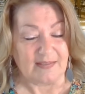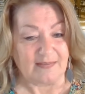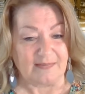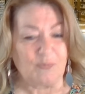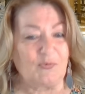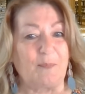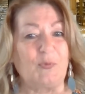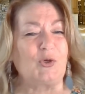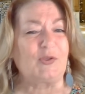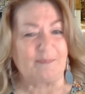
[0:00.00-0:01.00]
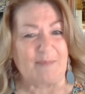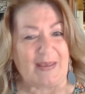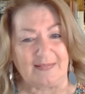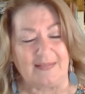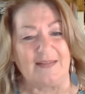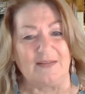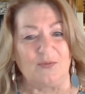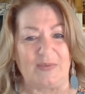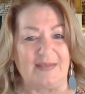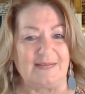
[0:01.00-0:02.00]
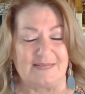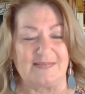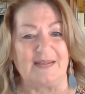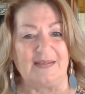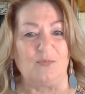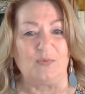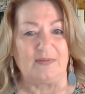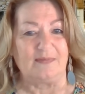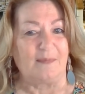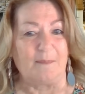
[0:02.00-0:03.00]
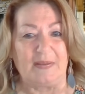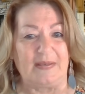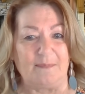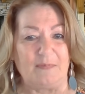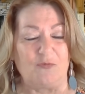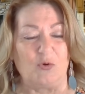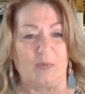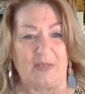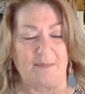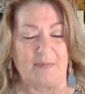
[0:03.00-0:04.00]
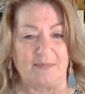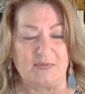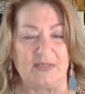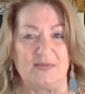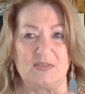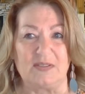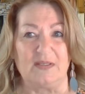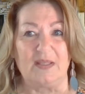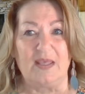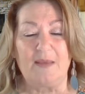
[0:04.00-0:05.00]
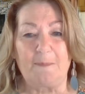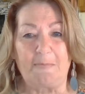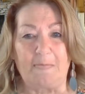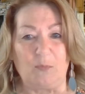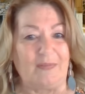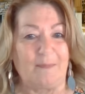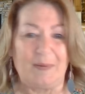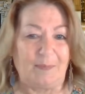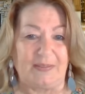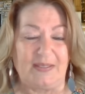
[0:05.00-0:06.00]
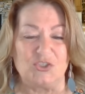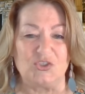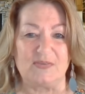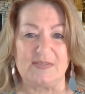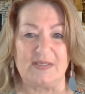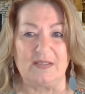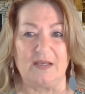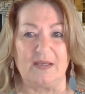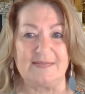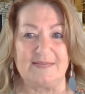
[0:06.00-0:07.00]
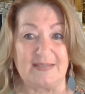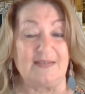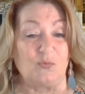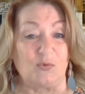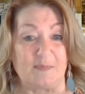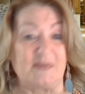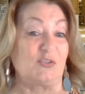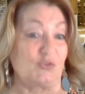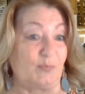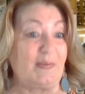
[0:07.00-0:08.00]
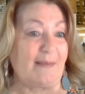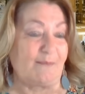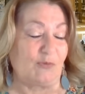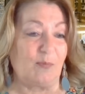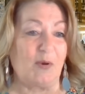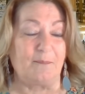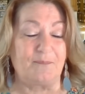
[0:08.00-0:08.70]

there was a book back then that we had to study with somebody before we got baptized, and one of the publications. And I studied it with my sister Pam, your mom.